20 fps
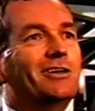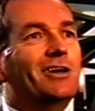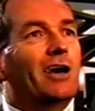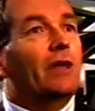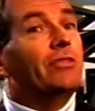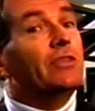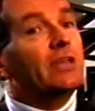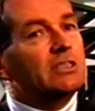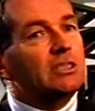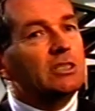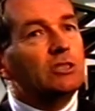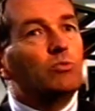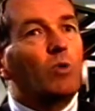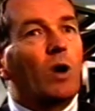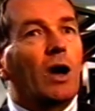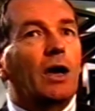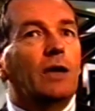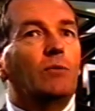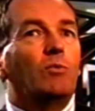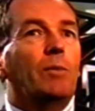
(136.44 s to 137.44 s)
And this is
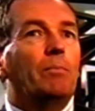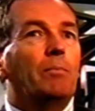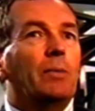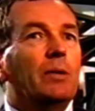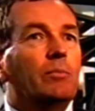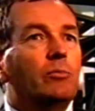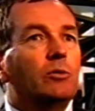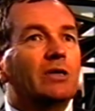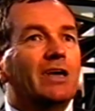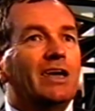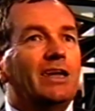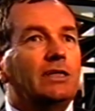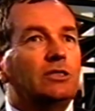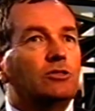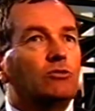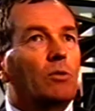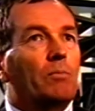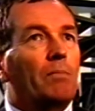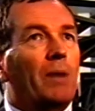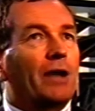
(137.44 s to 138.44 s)
why when people get
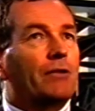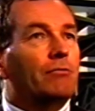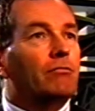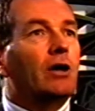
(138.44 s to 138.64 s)
into a bad